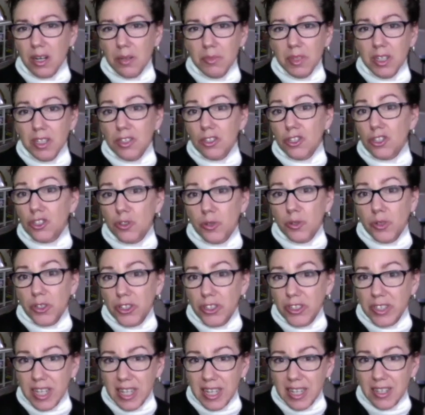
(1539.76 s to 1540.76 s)
In the shorter
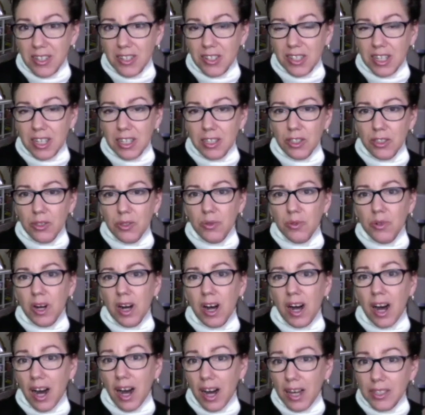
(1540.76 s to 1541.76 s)
days, can you
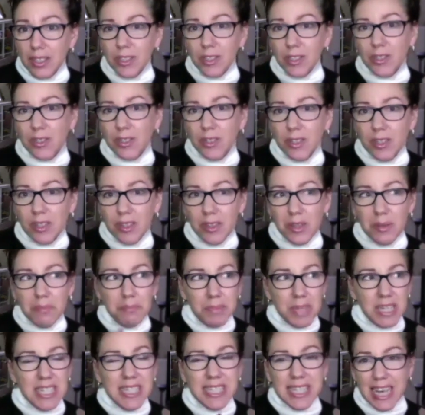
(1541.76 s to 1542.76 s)
honor the
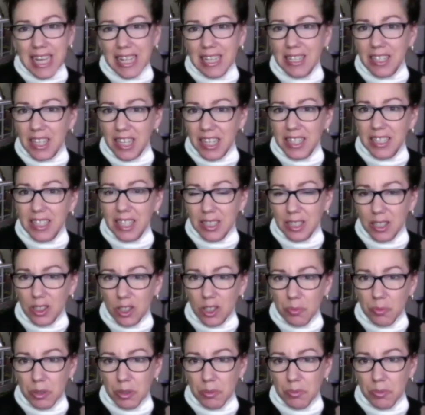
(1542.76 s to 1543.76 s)
midday light a
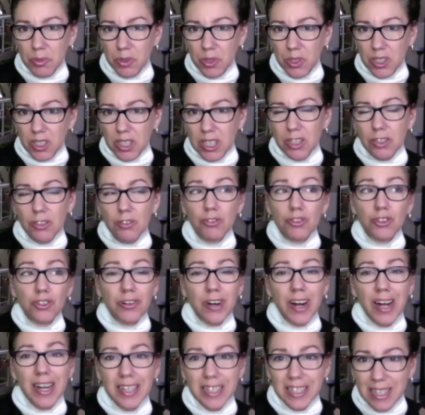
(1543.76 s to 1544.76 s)
little bit more? Can you
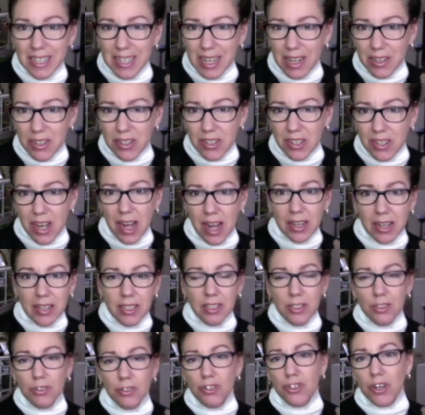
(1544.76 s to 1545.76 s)
try to get outside? Can
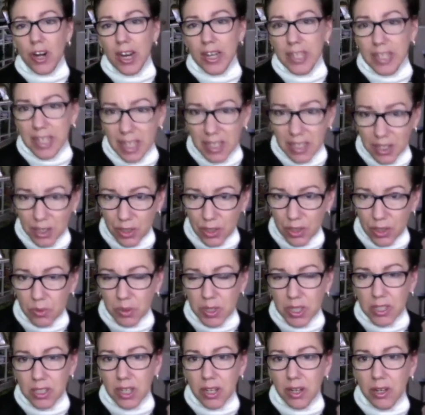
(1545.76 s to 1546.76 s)
you try to get near a
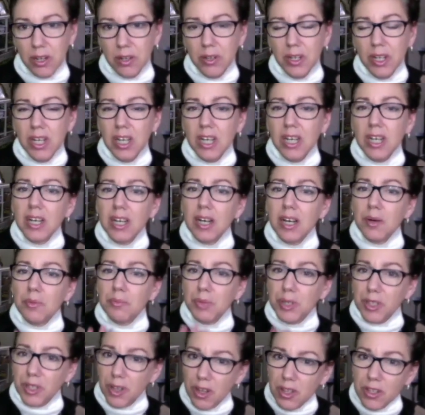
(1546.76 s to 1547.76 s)
window?
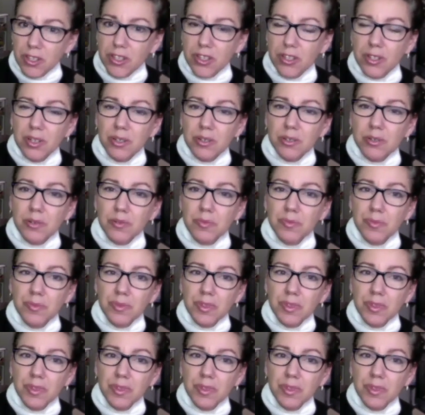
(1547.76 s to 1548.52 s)
But also,